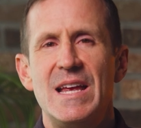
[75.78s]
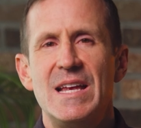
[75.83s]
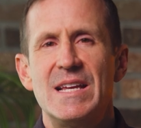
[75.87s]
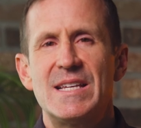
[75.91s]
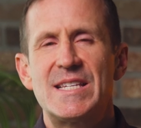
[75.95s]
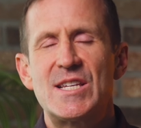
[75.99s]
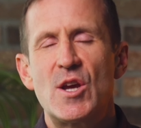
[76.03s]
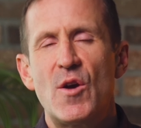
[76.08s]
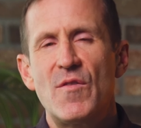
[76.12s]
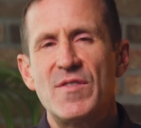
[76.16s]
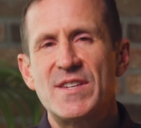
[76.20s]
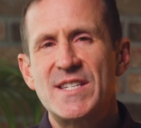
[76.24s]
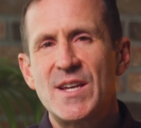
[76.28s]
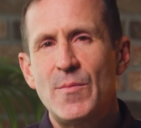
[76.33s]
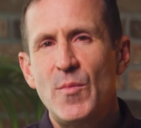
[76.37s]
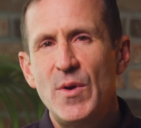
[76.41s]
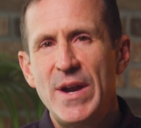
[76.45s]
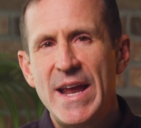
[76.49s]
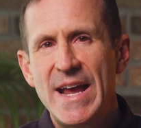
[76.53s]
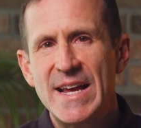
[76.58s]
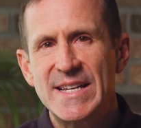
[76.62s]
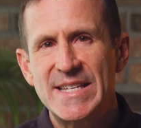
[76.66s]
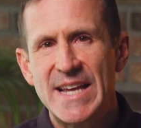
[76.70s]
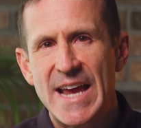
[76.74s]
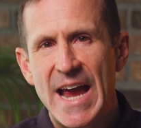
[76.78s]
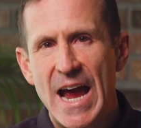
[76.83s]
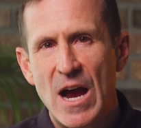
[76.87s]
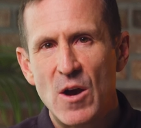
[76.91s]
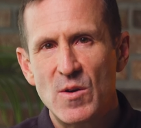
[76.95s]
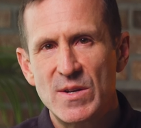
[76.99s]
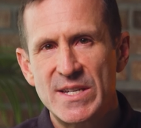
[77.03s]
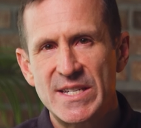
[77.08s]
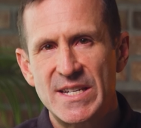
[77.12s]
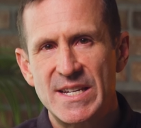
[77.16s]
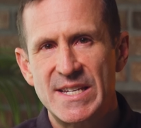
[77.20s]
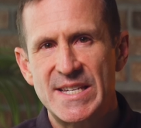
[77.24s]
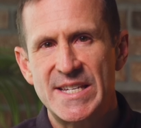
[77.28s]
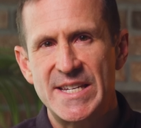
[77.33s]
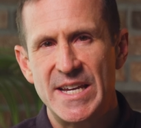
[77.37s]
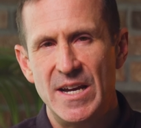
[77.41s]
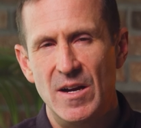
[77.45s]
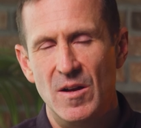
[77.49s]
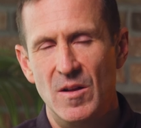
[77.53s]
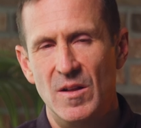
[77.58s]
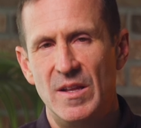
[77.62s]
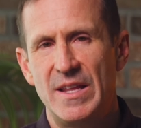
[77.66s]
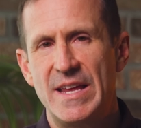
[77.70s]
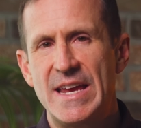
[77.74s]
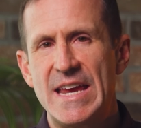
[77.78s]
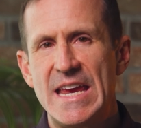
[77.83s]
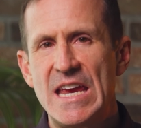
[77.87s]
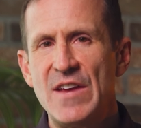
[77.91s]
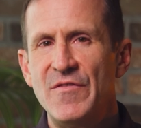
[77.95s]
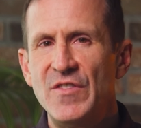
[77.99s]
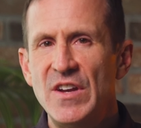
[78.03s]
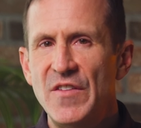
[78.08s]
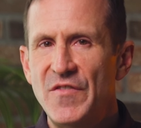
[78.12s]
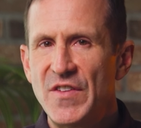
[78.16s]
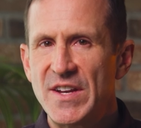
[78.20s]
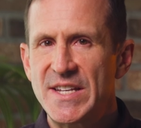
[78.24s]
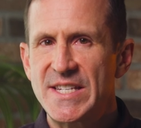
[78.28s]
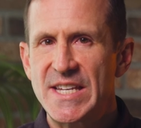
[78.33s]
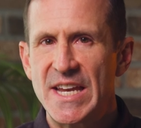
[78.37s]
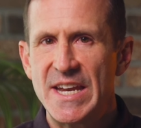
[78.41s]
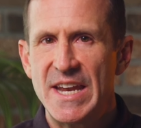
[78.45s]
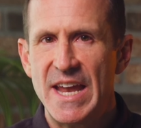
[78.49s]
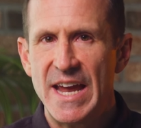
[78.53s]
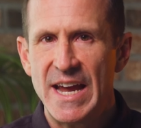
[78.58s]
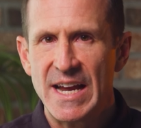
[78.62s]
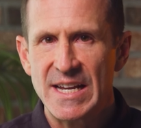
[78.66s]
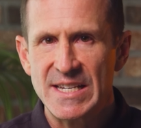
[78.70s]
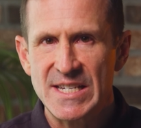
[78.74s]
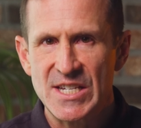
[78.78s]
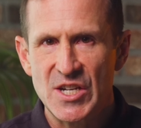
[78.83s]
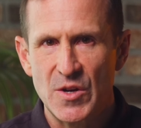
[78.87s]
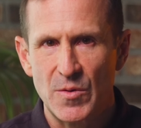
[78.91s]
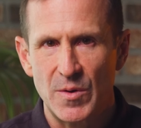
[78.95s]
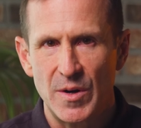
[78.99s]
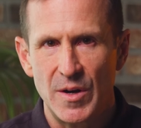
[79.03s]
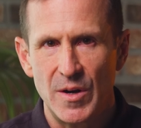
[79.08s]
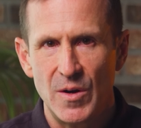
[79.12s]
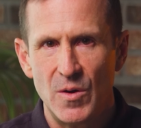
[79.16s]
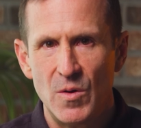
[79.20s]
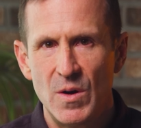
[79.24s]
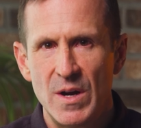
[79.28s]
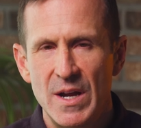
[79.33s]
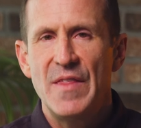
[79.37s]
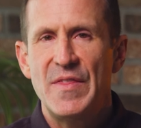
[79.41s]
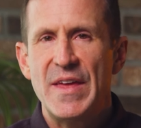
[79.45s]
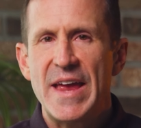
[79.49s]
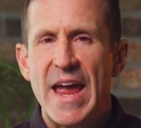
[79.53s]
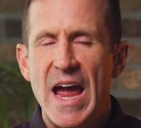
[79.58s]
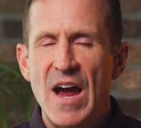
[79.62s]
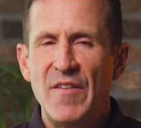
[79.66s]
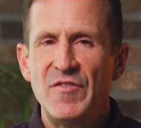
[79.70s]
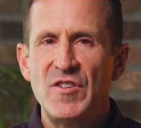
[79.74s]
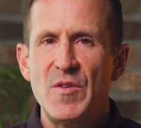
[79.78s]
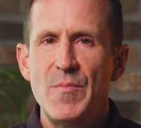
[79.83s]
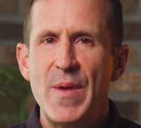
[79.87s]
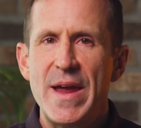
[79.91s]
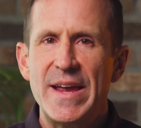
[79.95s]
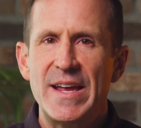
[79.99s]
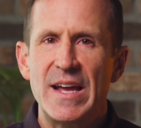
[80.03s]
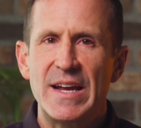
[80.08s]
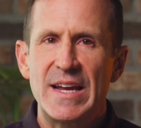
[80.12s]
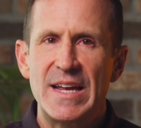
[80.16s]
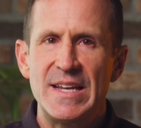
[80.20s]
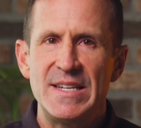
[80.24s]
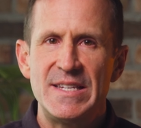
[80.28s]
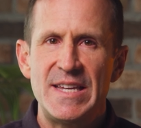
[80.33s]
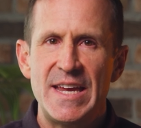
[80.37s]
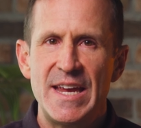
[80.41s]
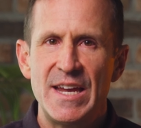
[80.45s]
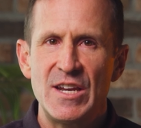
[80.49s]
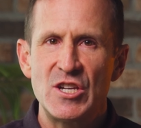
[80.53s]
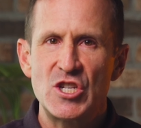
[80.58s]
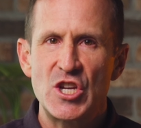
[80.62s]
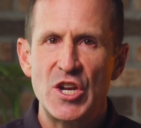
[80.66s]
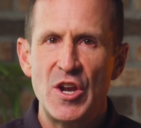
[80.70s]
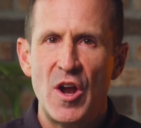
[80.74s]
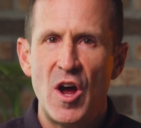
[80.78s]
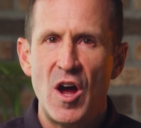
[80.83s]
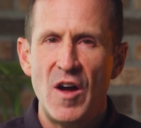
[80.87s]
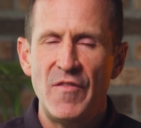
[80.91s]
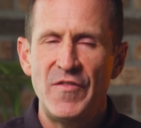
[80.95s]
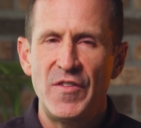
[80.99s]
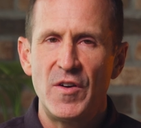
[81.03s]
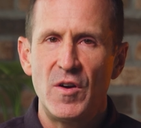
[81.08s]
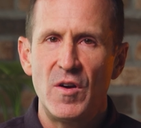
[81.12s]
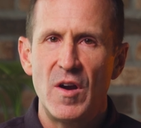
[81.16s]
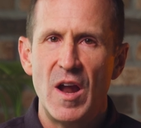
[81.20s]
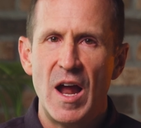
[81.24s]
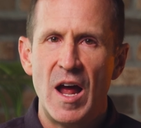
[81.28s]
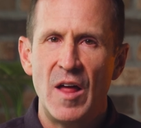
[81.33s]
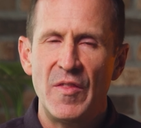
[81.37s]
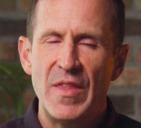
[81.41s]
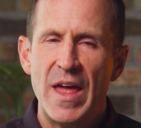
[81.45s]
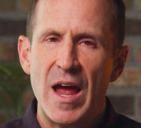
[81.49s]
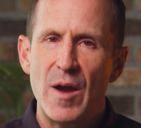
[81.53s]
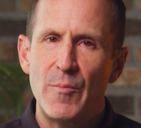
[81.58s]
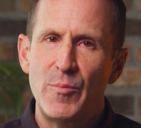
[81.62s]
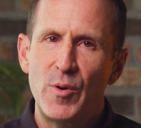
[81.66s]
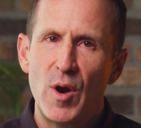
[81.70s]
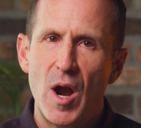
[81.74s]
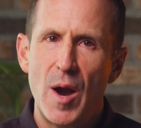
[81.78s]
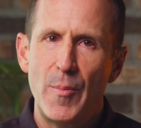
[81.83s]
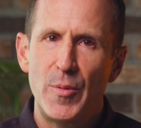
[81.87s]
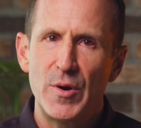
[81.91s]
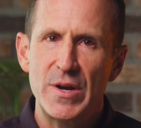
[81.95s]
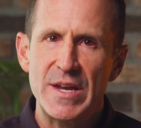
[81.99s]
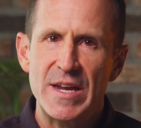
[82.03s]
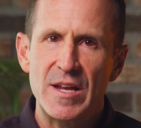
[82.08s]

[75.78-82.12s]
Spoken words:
So if someone has a house to sell, even if it's in escrow, they have to make a contingent offer on that property